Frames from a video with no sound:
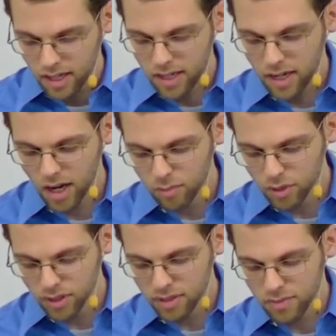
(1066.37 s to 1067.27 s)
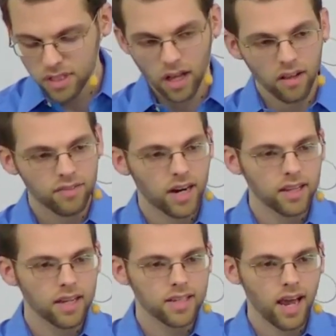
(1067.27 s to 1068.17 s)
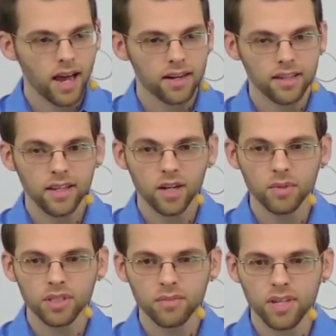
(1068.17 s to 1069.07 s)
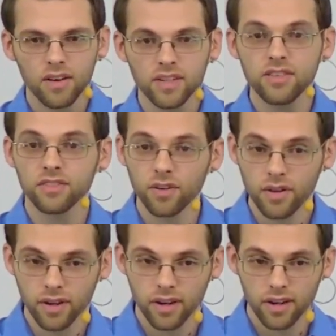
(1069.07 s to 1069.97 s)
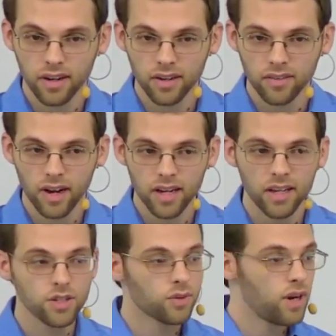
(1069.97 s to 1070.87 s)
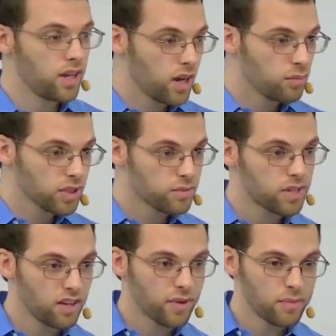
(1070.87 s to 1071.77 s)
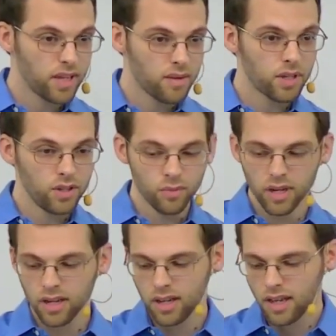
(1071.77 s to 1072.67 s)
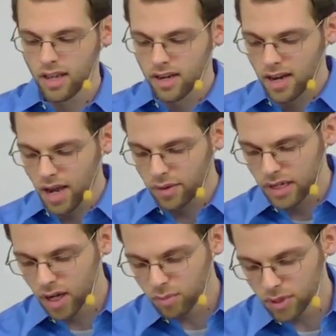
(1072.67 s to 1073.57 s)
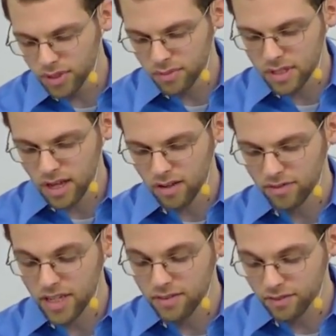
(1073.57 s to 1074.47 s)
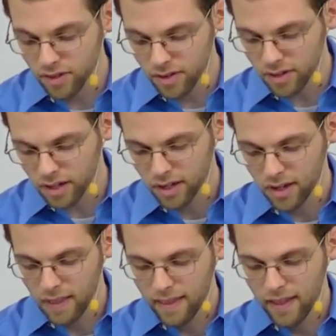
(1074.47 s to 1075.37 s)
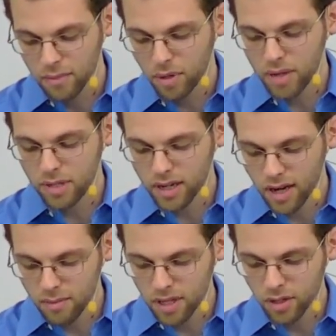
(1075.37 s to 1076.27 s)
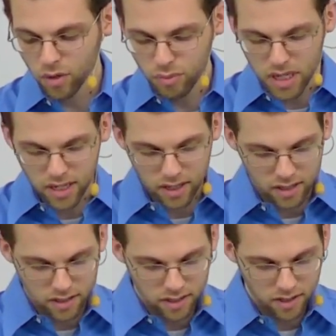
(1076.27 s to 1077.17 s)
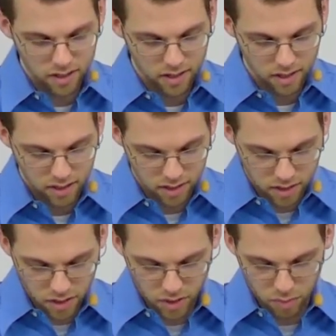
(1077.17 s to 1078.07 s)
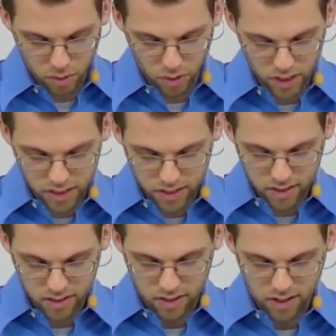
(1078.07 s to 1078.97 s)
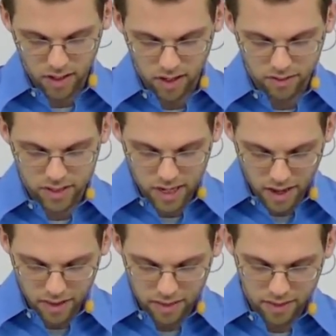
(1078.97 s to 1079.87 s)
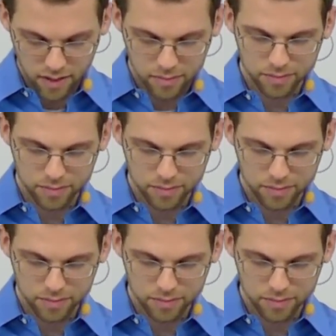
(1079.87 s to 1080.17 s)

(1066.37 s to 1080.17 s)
He humbled himself, and I'd like to add, he humbled himself even further, right? He's already humbled himself by becoming human. Now he humbled himself even further by becoming obedient to the point of death.